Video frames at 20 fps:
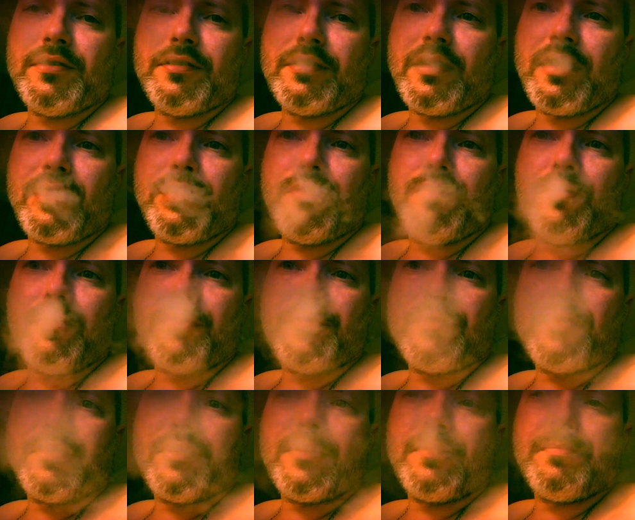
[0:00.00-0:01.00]
in IQ all the
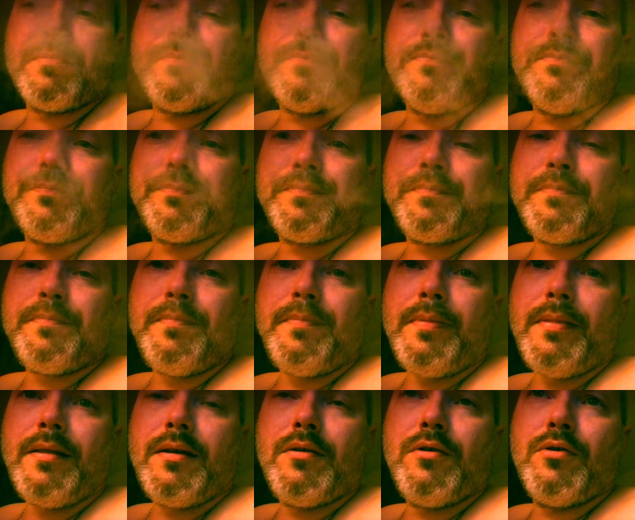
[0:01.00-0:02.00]
time.
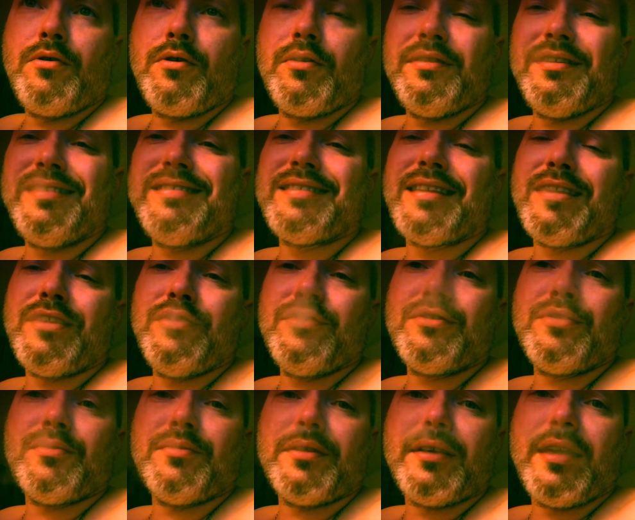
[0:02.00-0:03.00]
Or at least they used
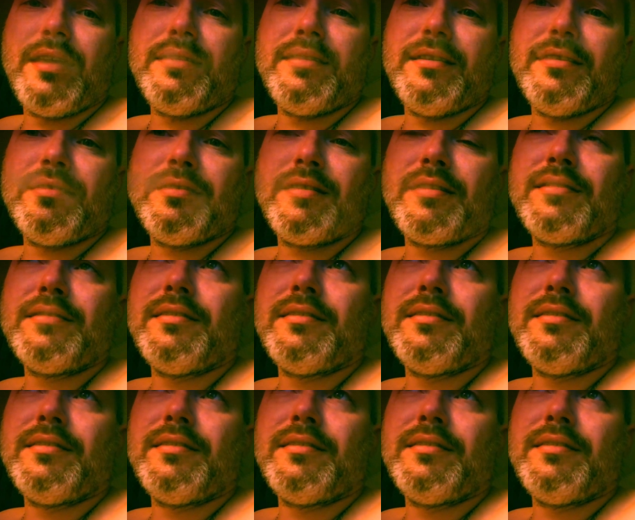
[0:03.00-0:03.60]
to in the 1860s.